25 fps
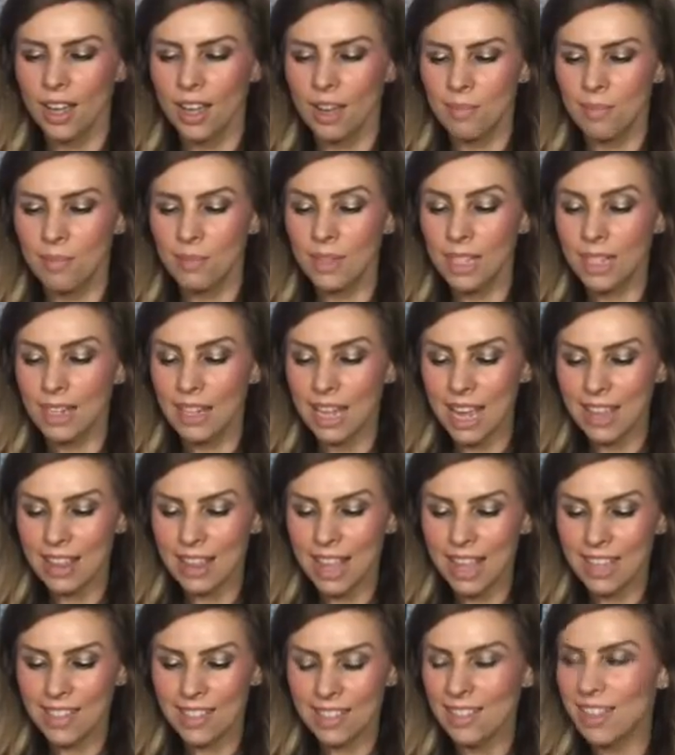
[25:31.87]
So
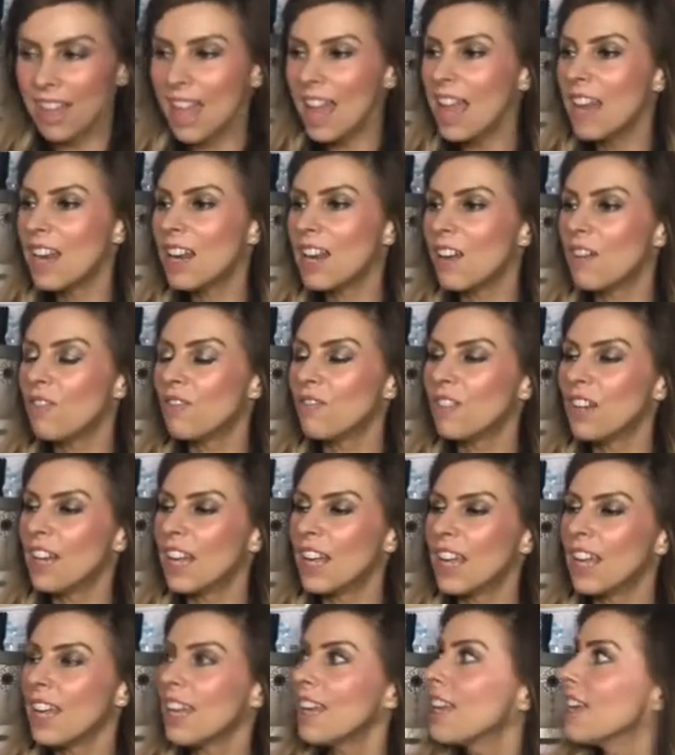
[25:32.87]
they're
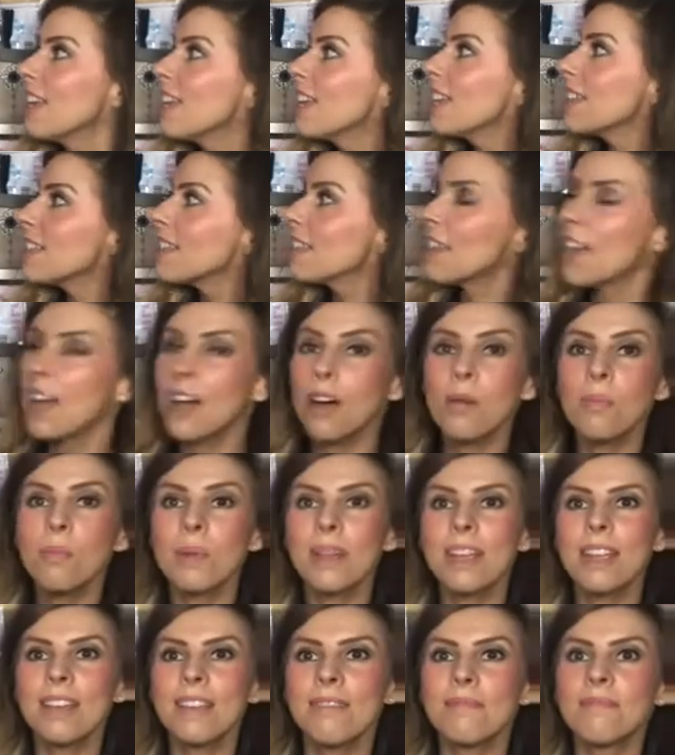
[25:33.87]
lovely. So they'll
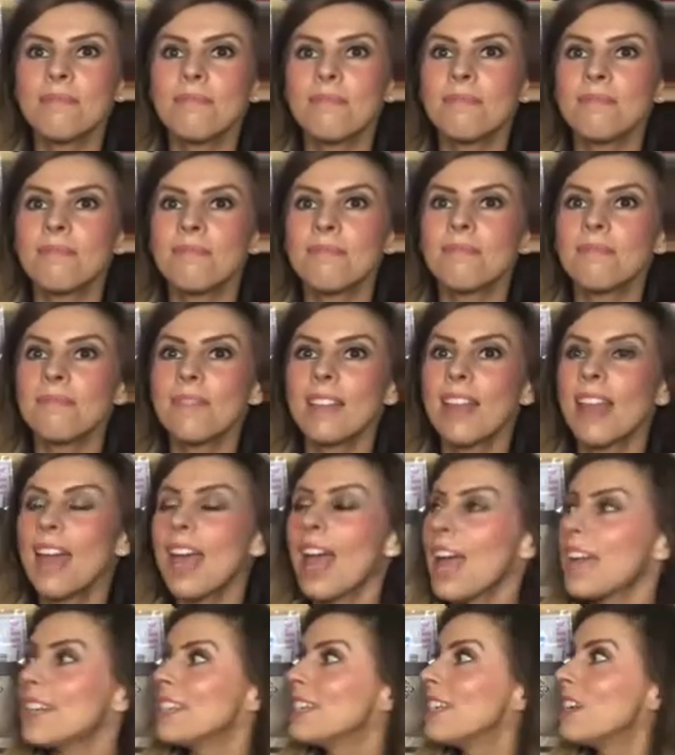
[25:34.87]
be
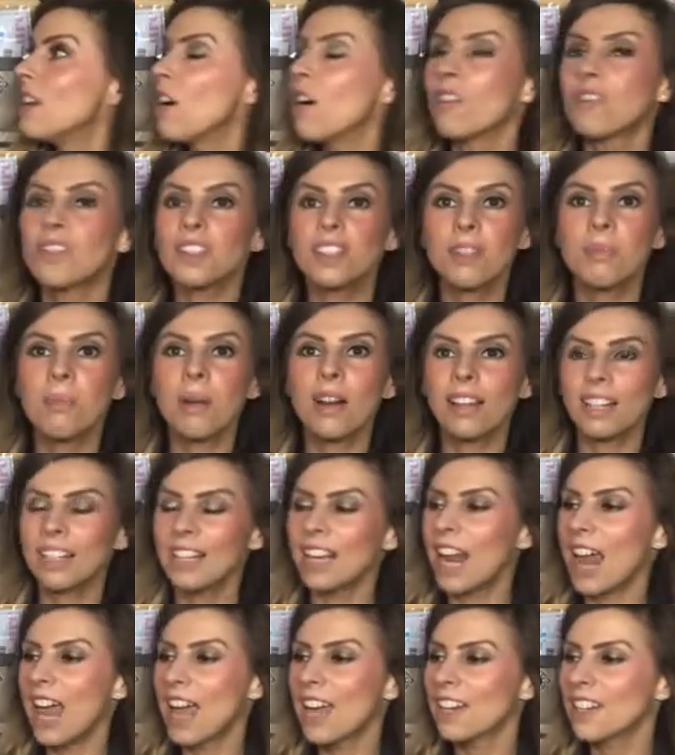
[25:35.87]
heading off to my
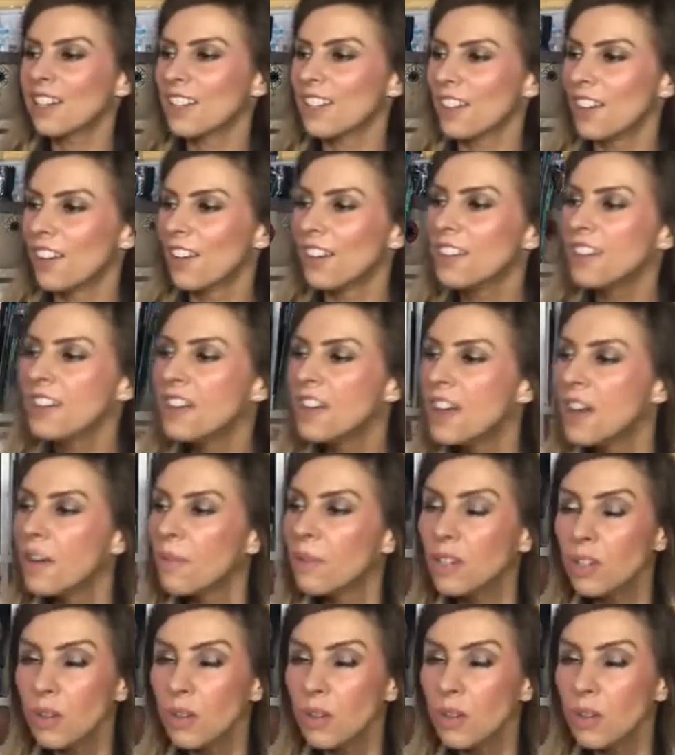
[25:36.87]
collection, which I'll